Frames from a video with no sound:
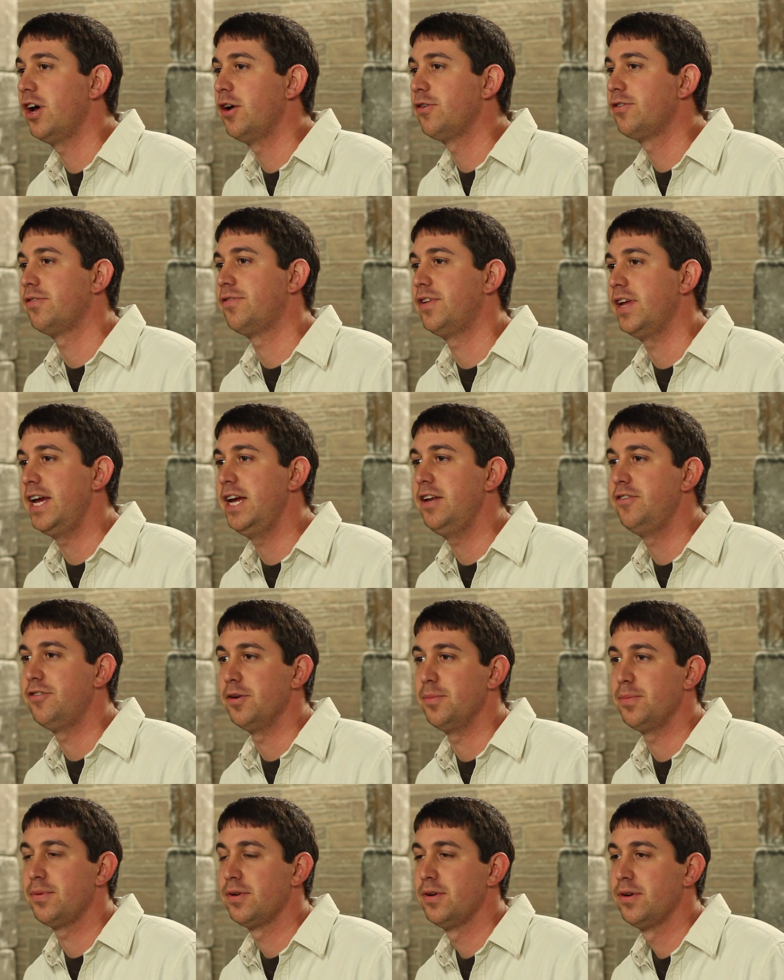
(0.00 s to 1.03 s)
Joseph to
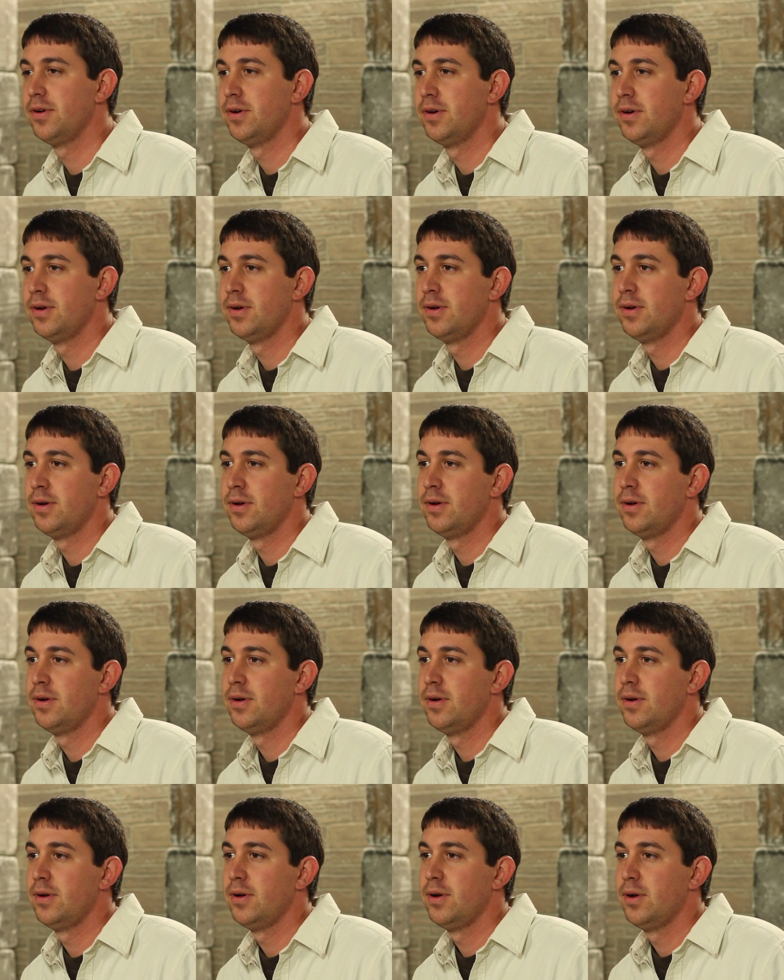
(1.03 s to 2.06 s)
Egypt,
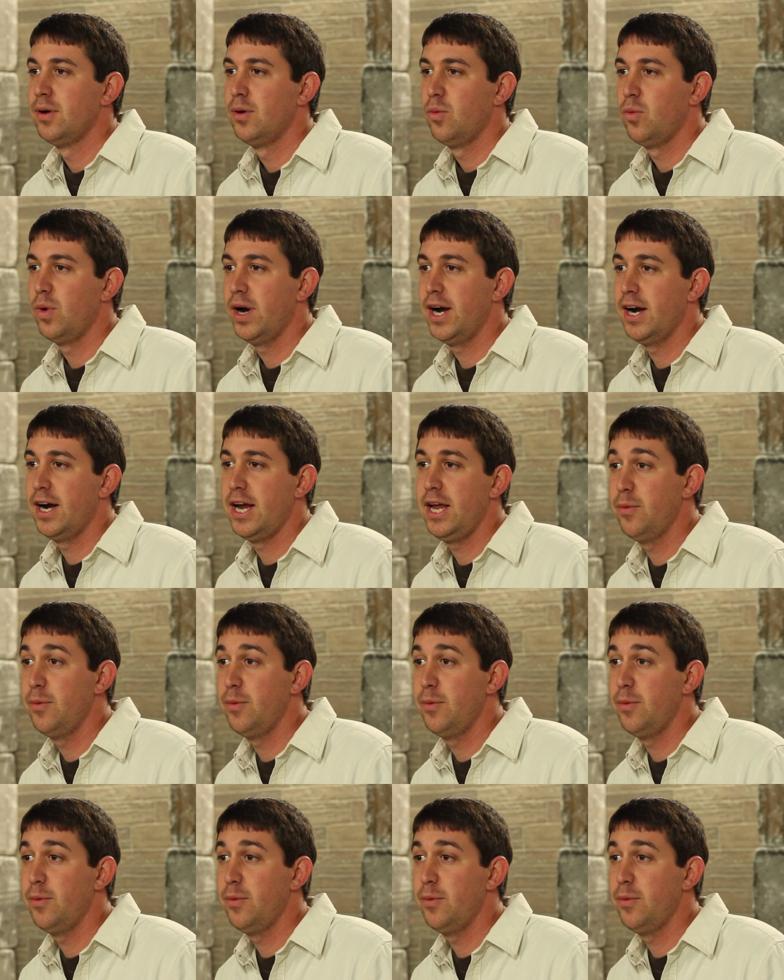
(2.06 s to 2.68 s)
where